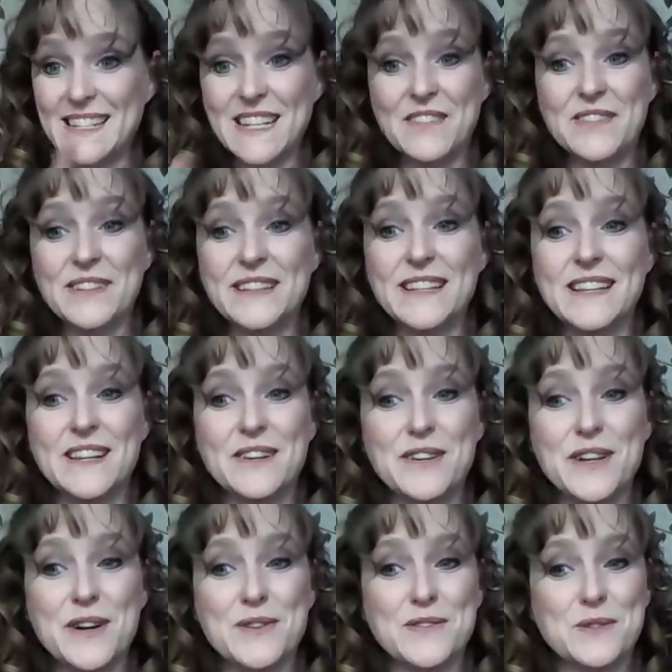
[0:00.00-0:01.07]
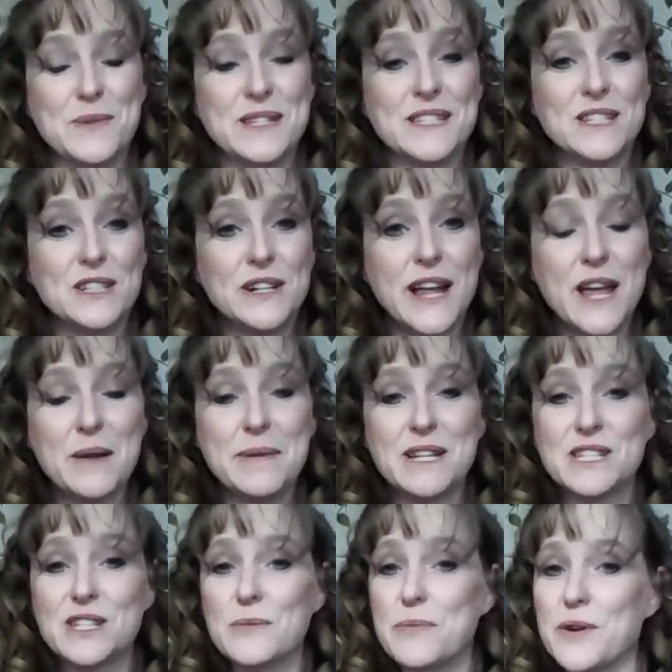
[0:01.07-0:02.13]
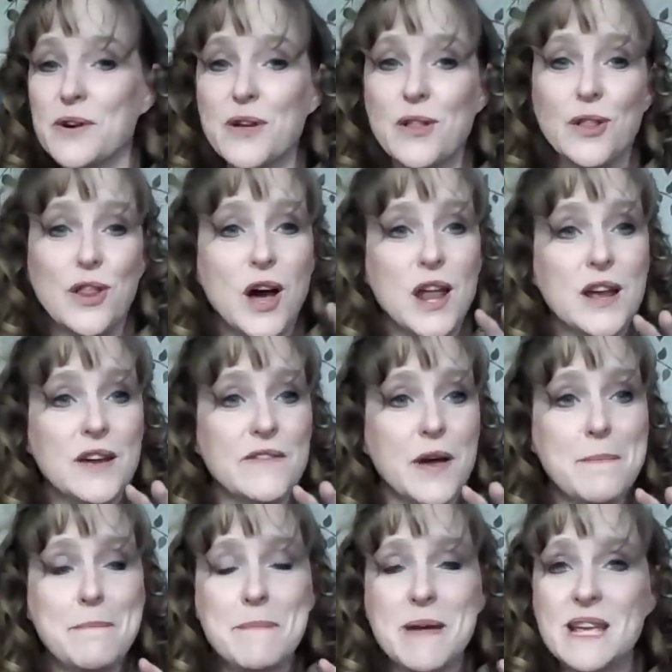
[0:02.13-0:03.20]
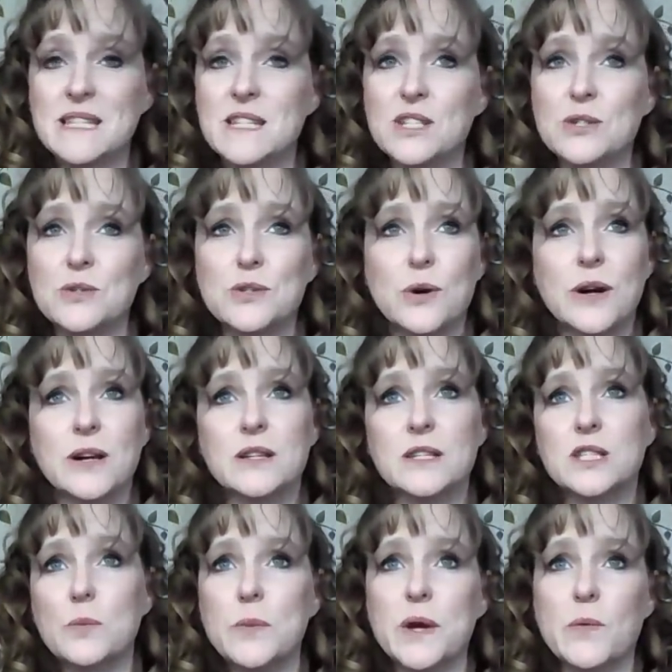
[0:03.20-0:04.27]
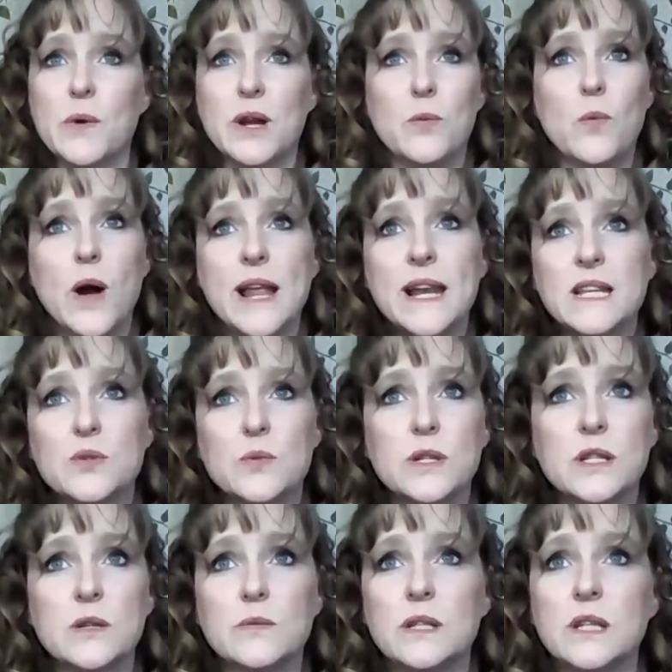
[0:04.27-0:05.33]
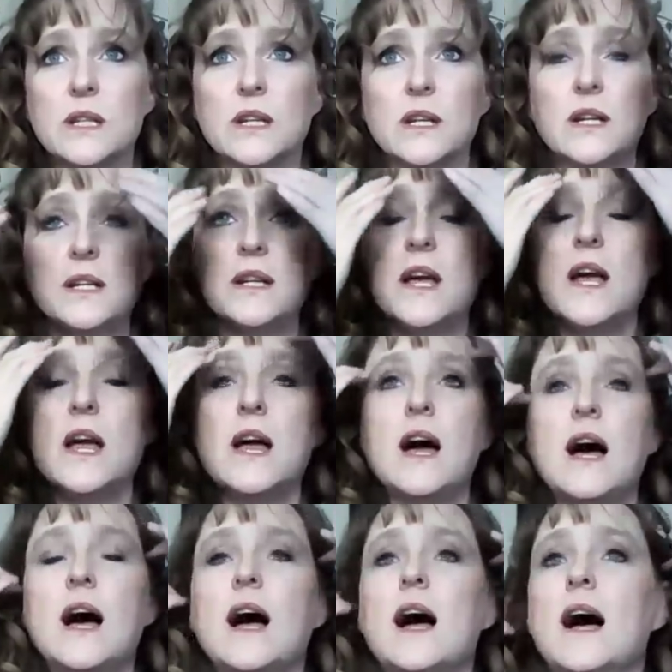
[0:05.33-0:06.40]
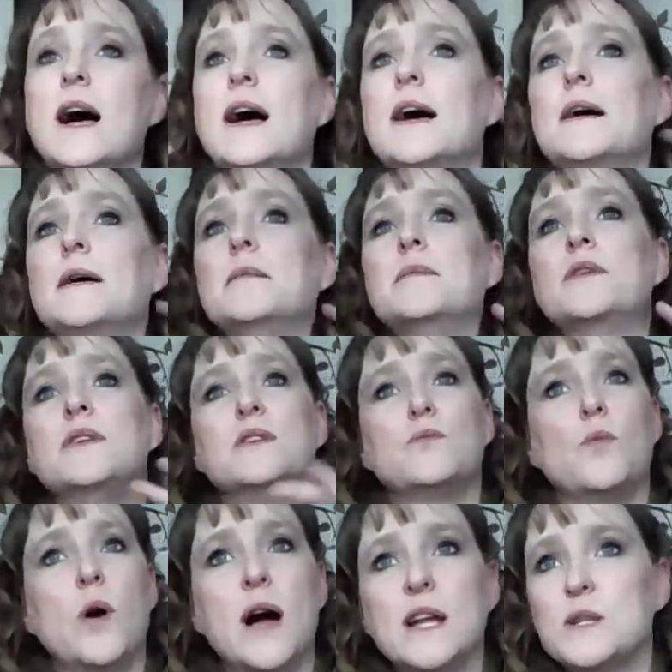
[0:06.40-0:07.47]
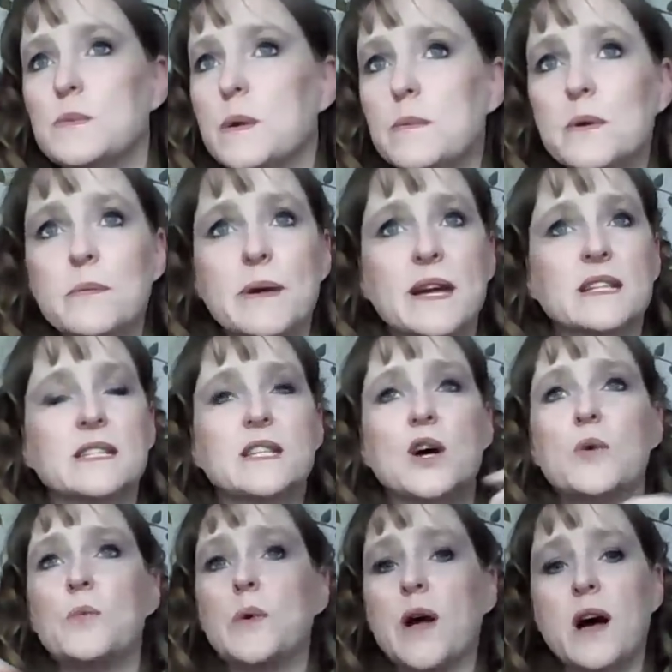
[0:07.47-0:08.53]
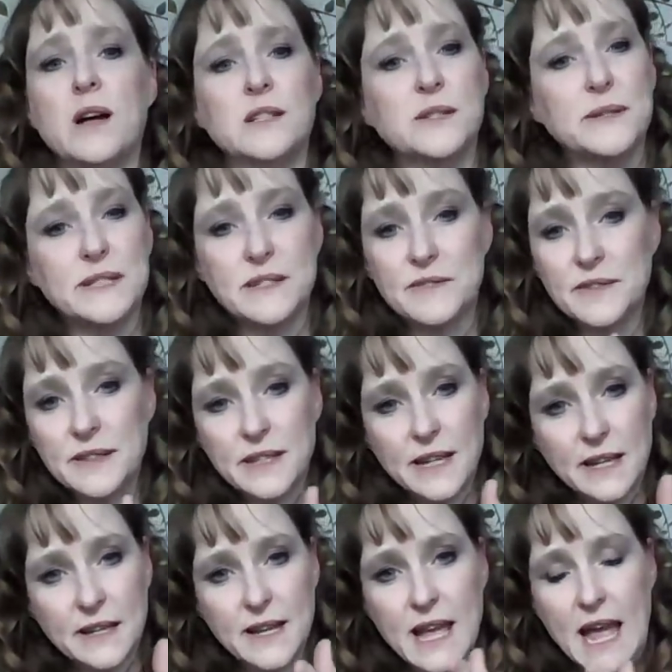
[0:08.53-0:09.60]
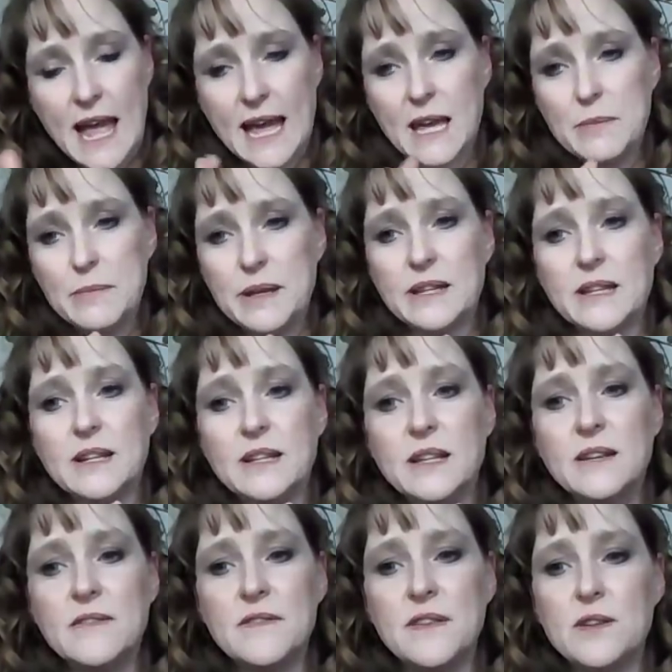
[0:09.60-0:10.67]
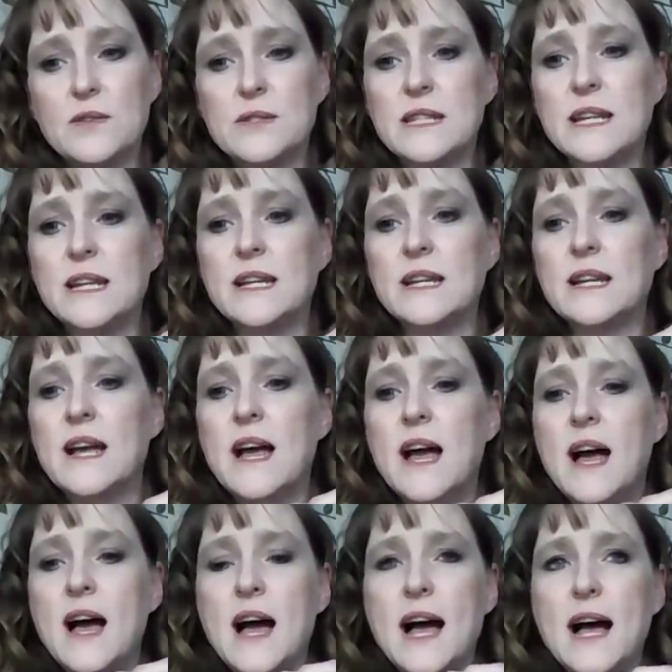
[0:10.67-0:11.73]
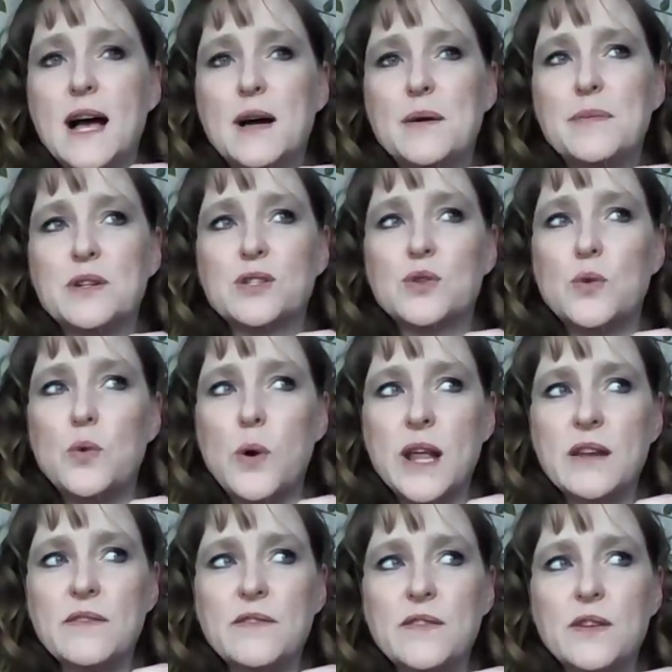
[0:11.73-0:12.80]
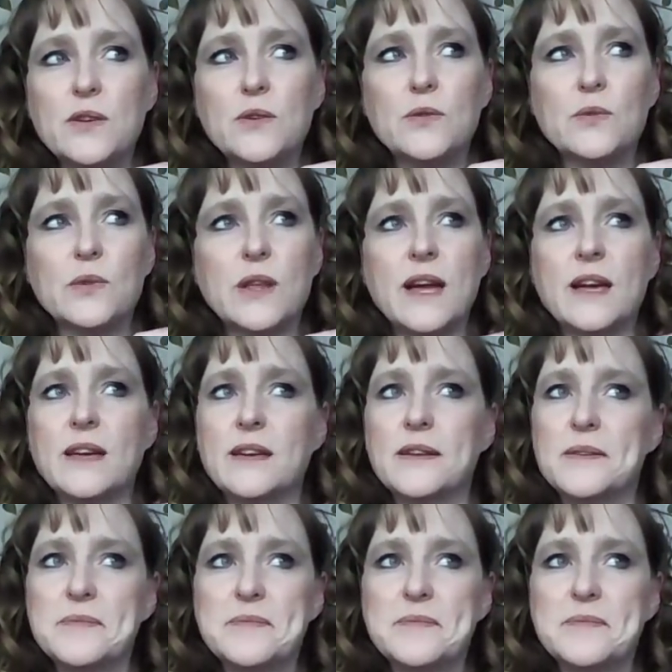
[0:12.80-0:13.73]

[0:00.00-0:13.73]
yeah, definitely let her know. If she wants to learn how to make soap, there are a lot of amazing tutorials. Soaping one oh one is really, really good. Um, you can watch people make soap. We all do it differently. It can be a little confusing. Um, there's quite a few like